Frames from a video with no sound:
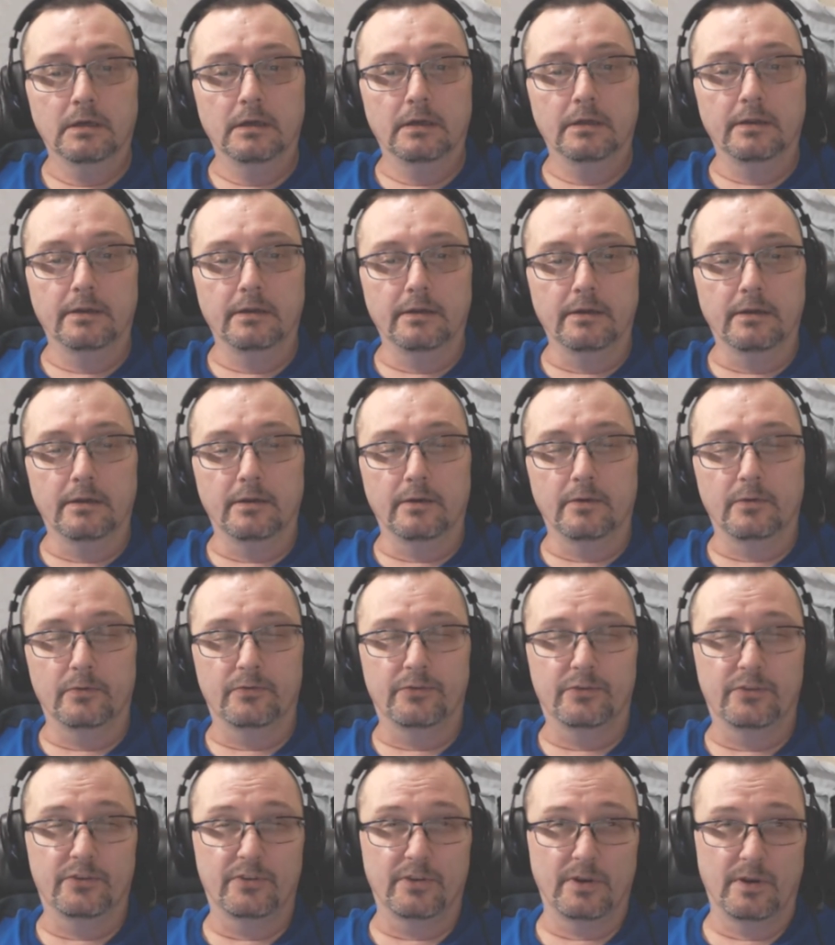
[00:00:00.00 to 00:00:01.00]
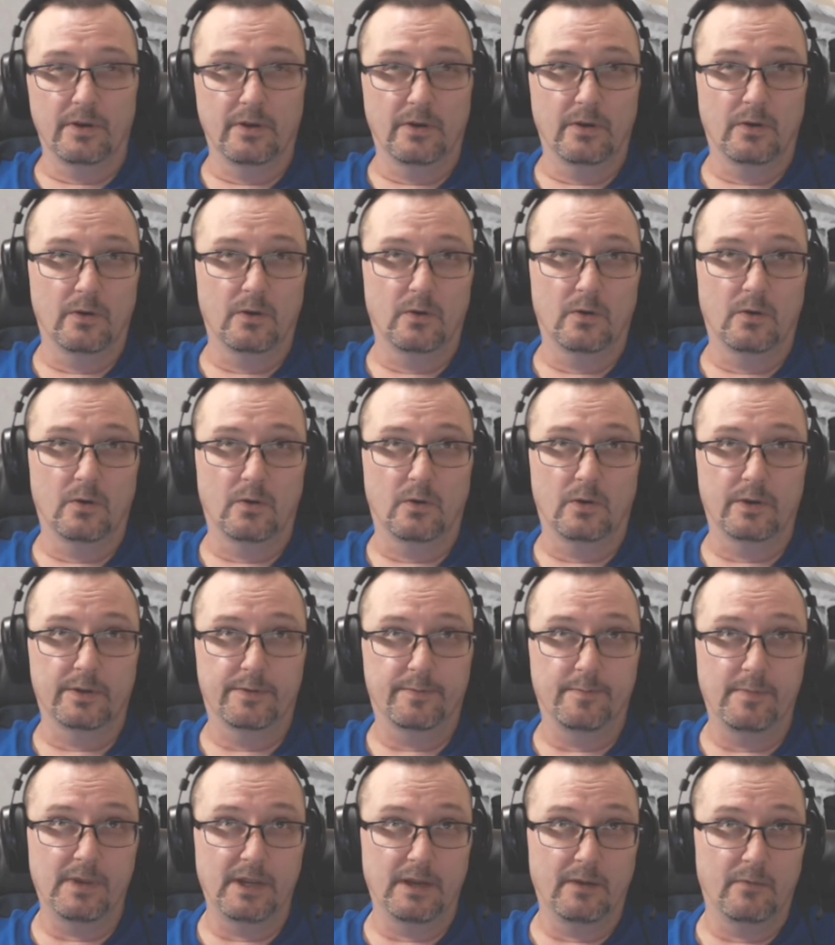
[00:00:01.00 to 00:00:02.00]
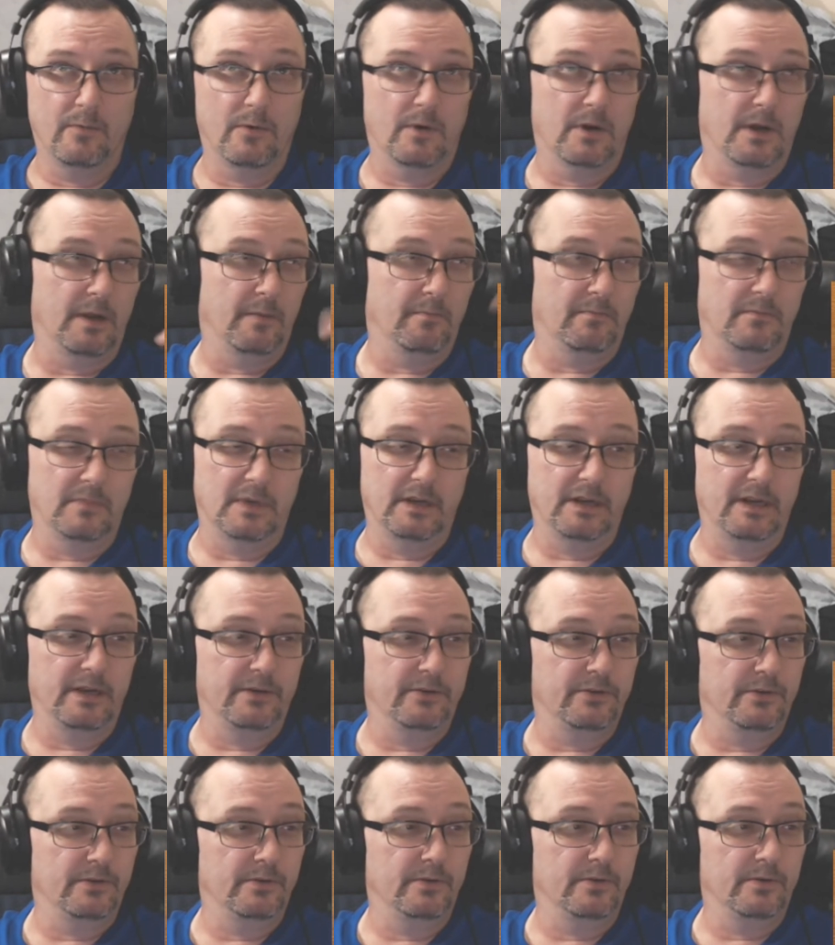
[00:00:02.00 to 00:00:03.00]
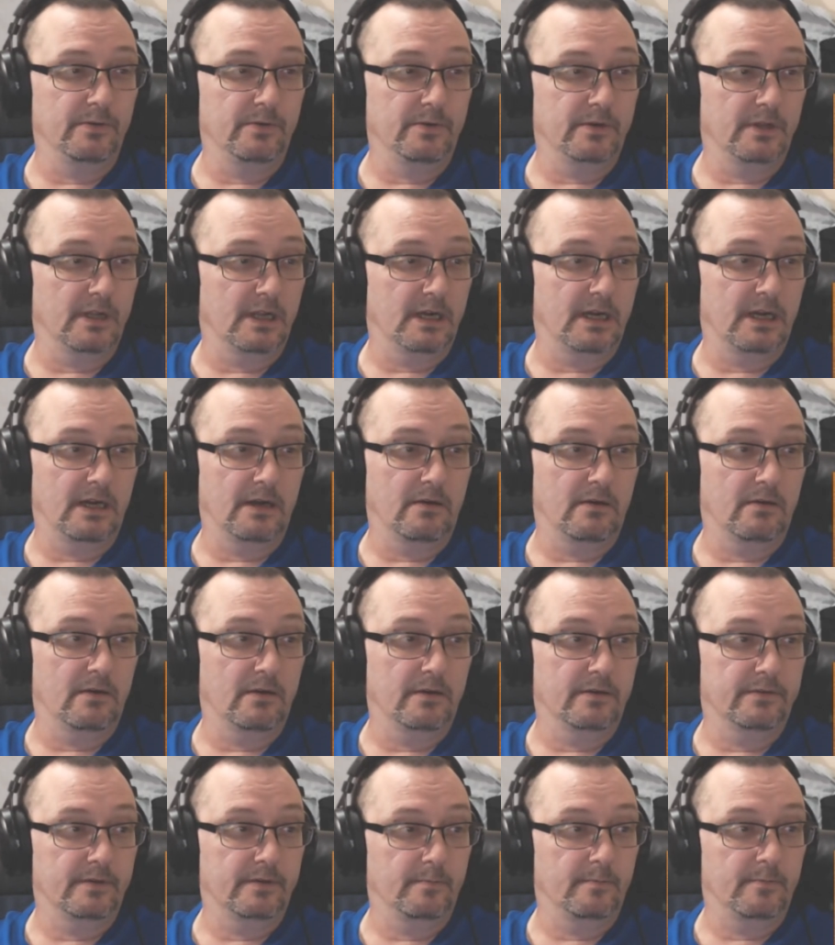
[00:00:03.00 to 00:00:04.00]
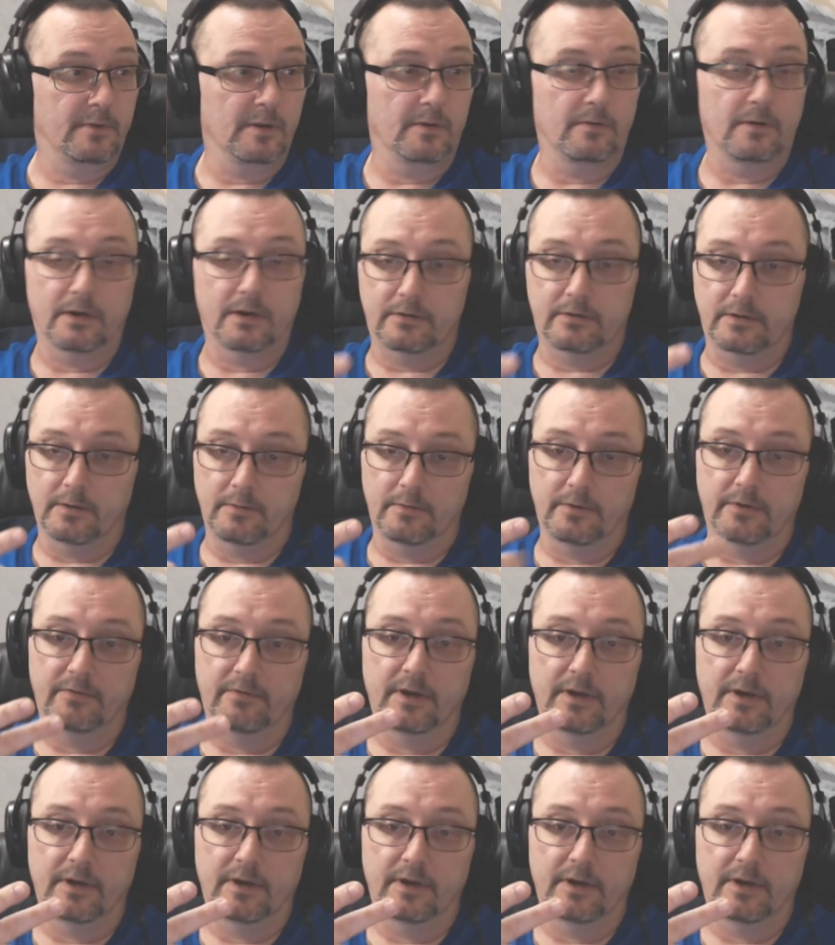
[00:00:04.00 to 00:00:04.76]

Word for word: you know, so it's been what May, June, July, August, September, October.